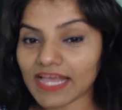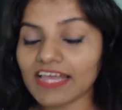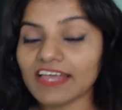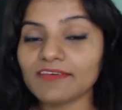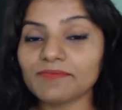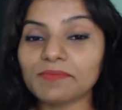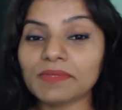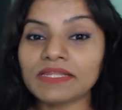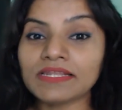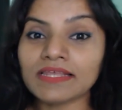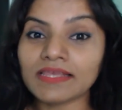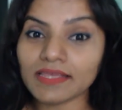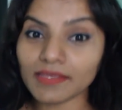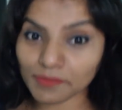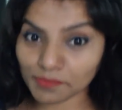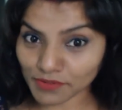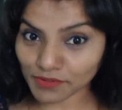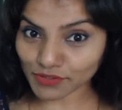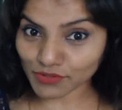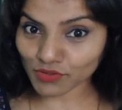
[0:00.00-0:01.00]
I have been
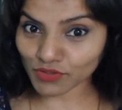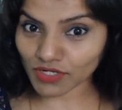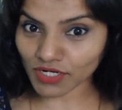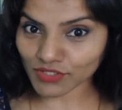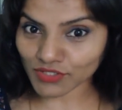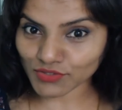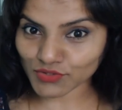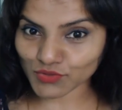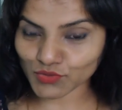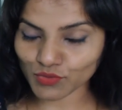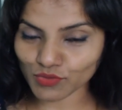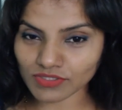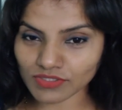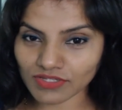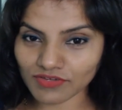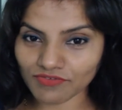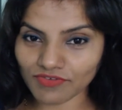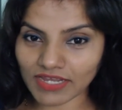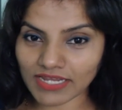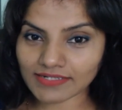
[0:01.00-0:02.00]
able to control
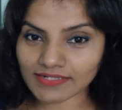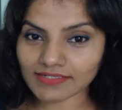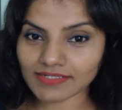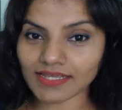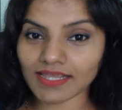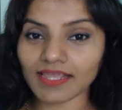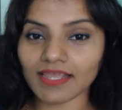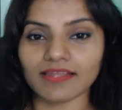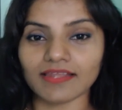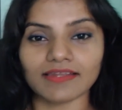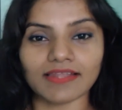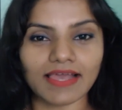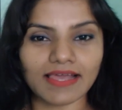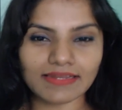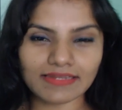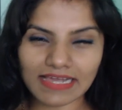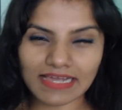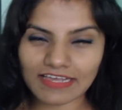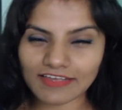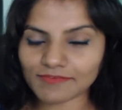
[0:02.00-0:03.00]
the weight gain
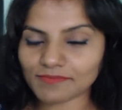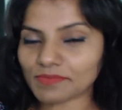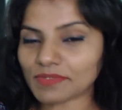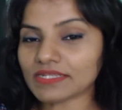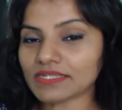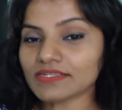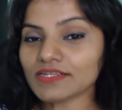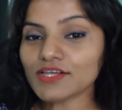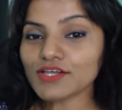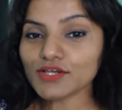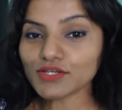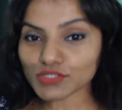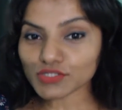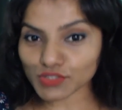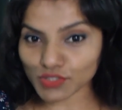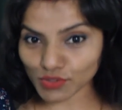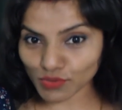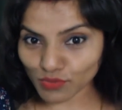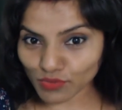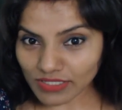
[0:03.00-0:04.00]
and I have been
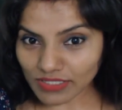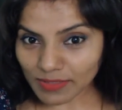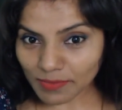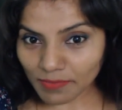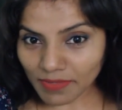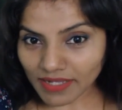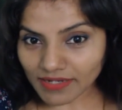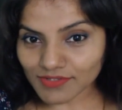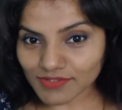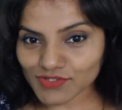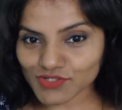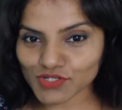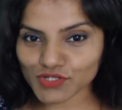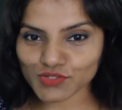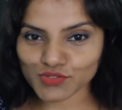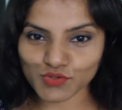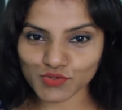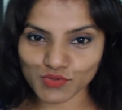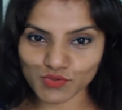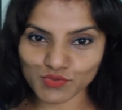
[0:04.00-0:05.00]
slowly
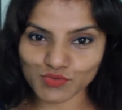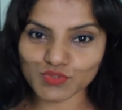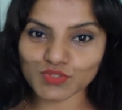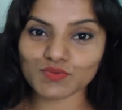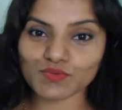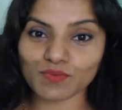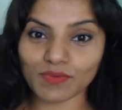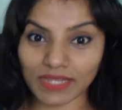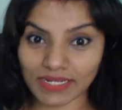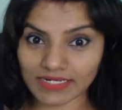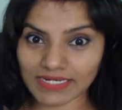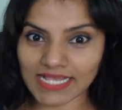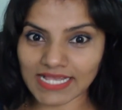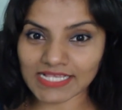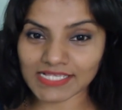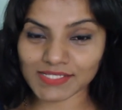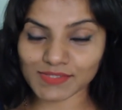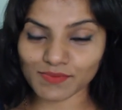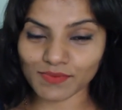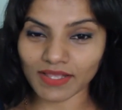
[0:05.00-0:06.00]
managing to lose weight
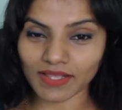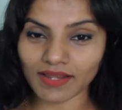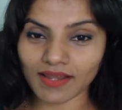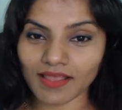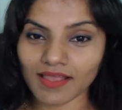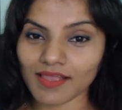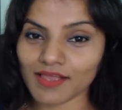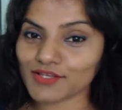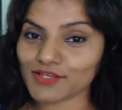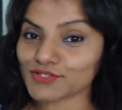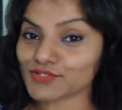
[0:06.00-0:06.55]
as well.